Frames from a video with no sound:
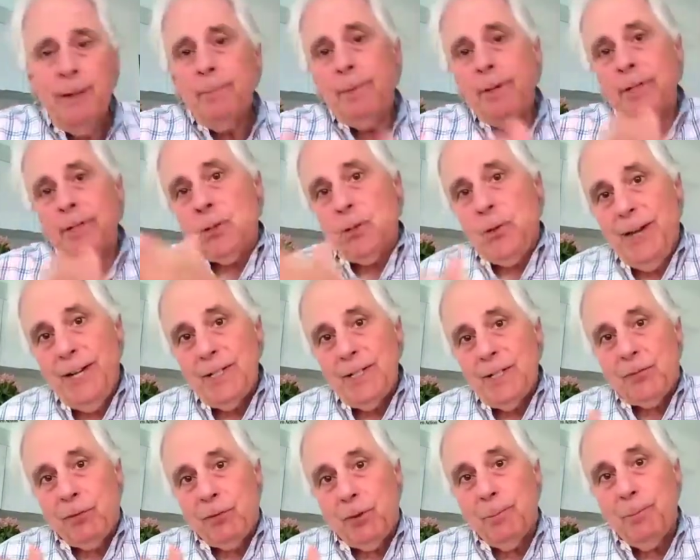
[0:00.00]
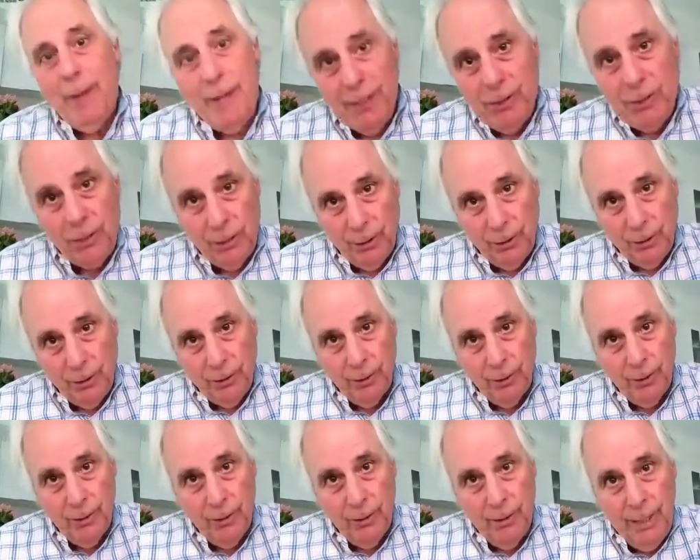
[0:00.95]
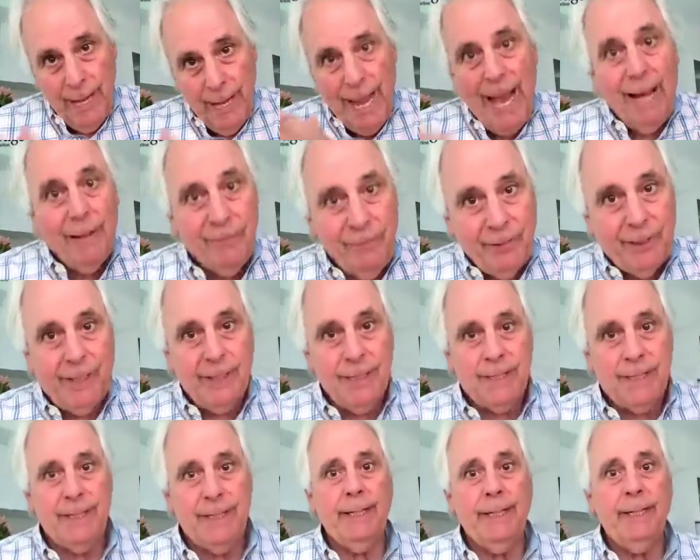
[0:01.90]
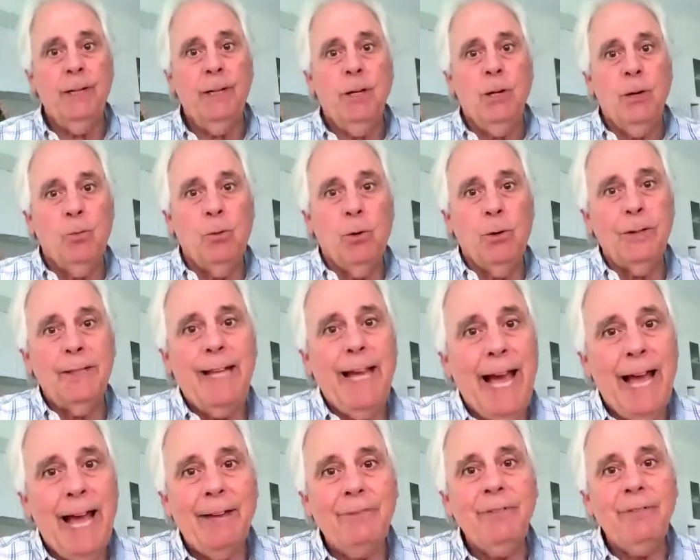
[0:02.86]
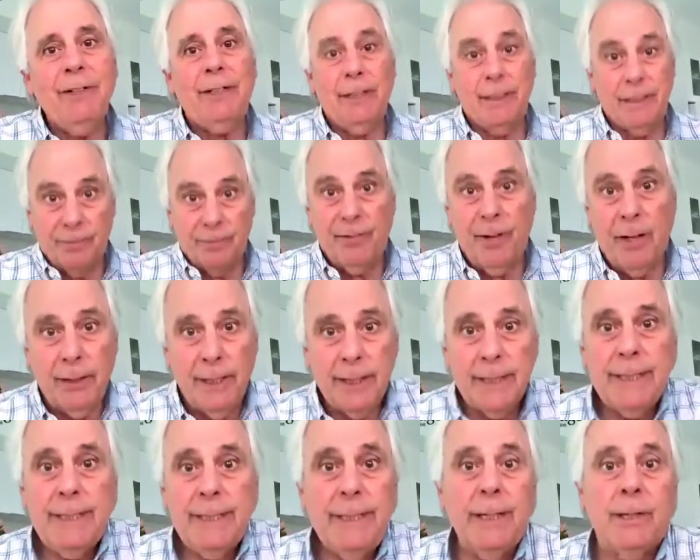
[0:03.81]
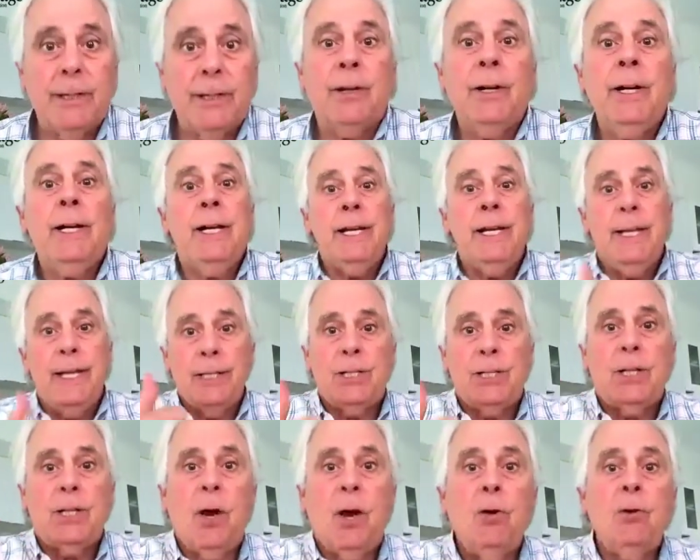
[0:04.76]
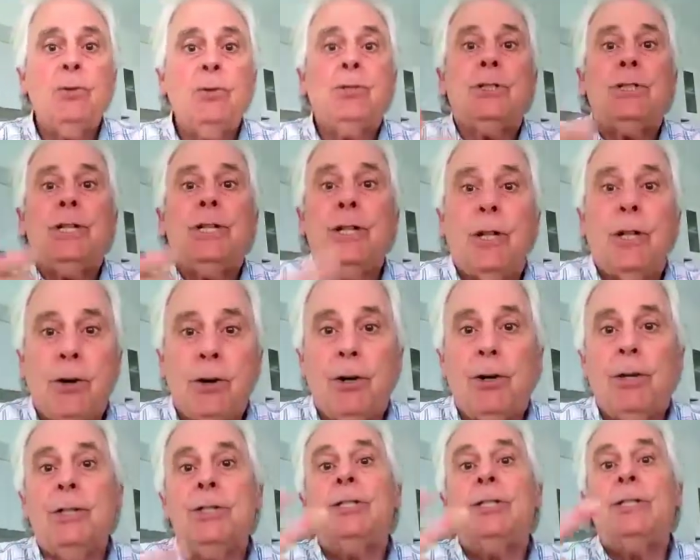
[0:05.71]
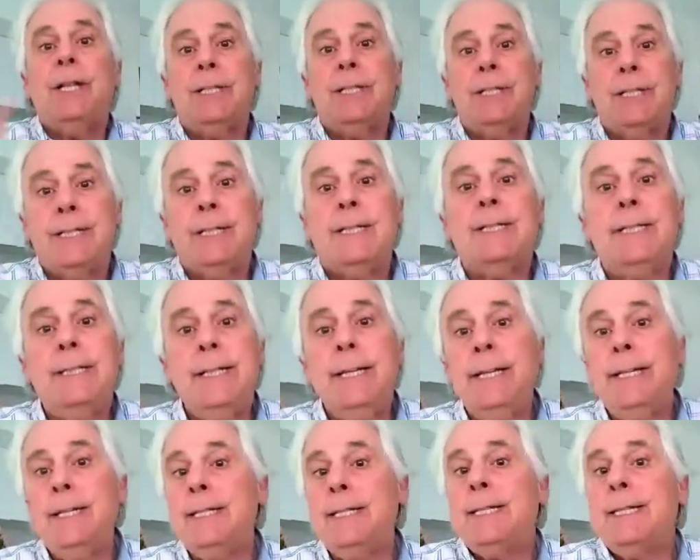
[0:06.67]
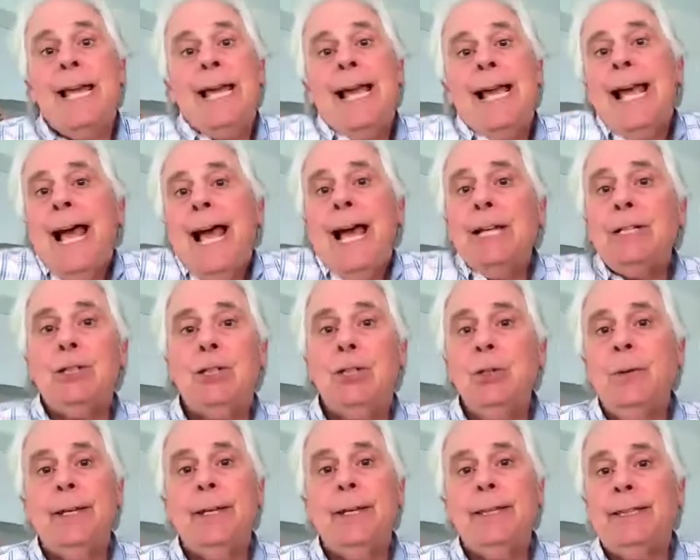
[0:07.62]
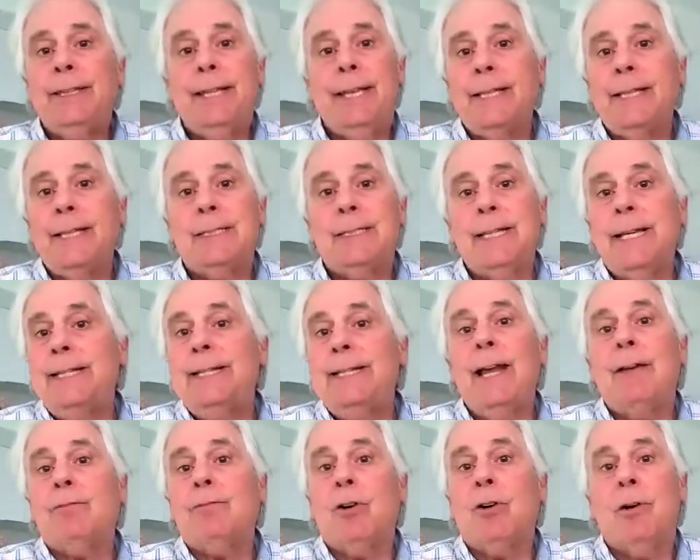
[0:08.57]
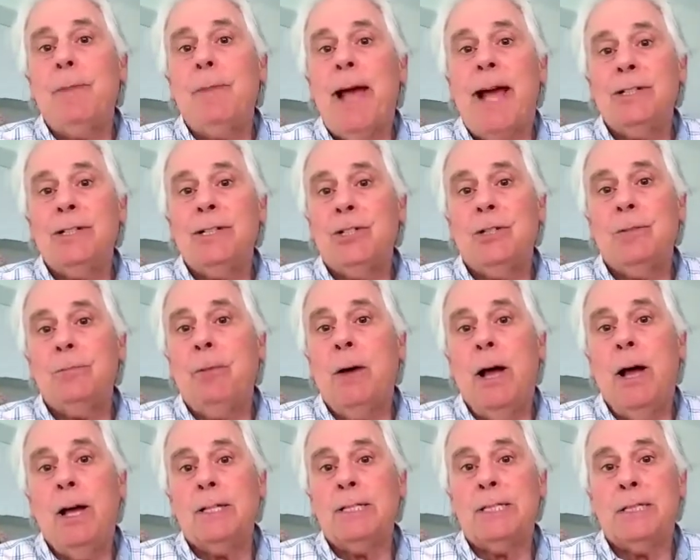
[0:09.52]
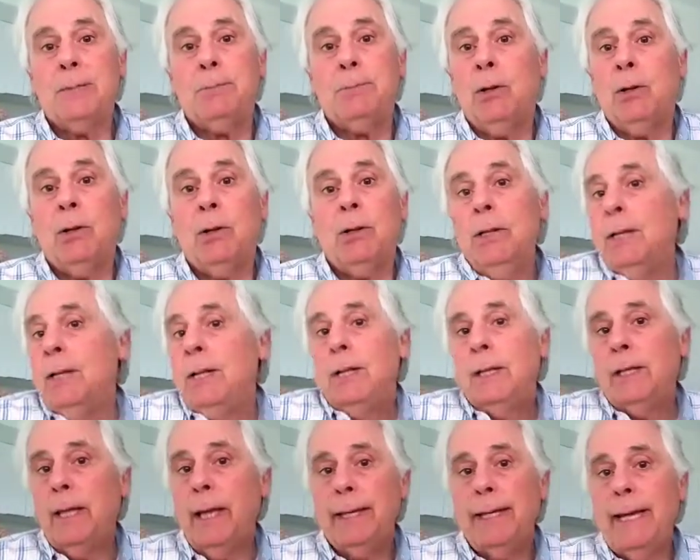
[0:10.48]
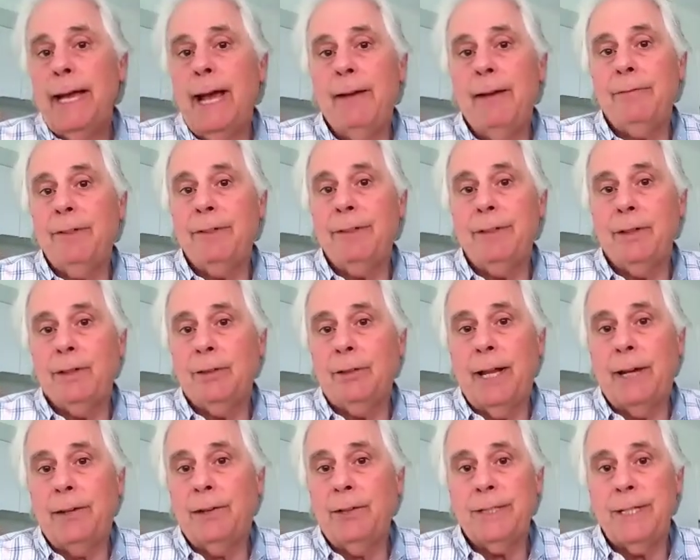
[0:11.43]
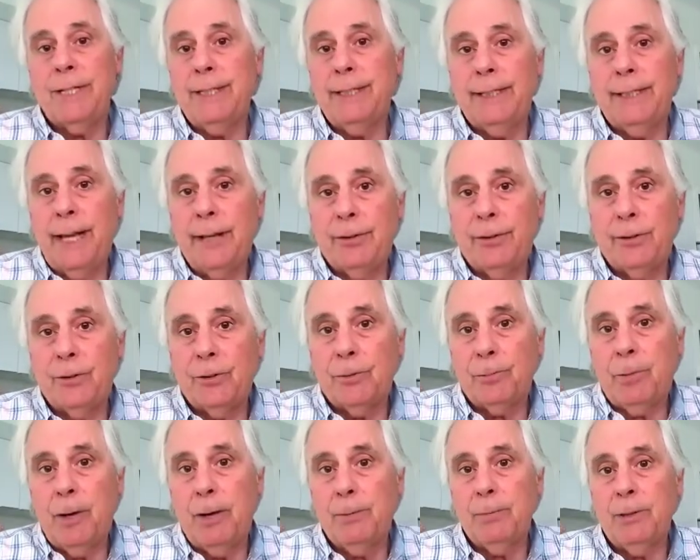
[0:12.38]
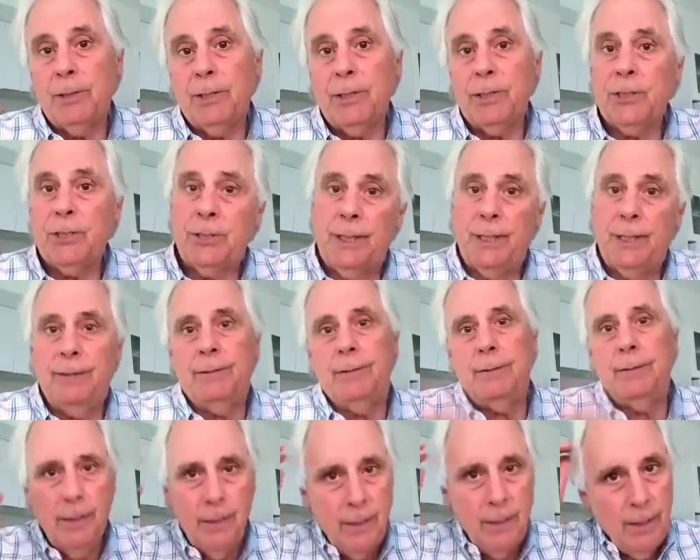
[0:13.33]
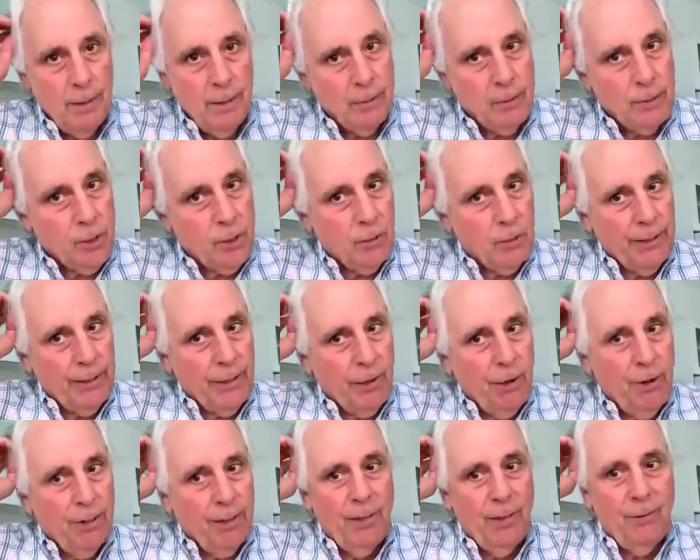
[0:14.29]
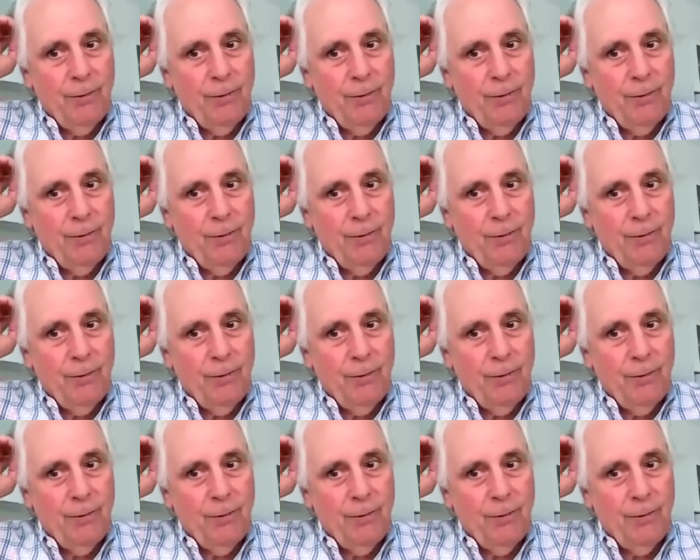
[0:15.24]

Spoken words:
but transformational advocacy, where the advocate, the volunteer, is coached, encouraged, and succeeds at doing things they never imagined possible, like having their letter to the editor published and turning on